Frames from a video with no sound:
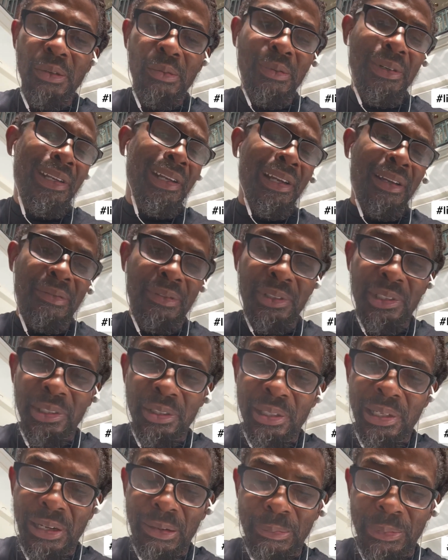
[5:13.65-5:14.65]
whatever,
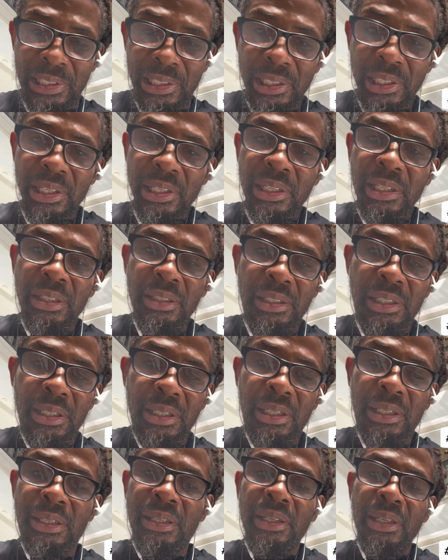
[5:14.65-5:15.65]
you know what I mean? Then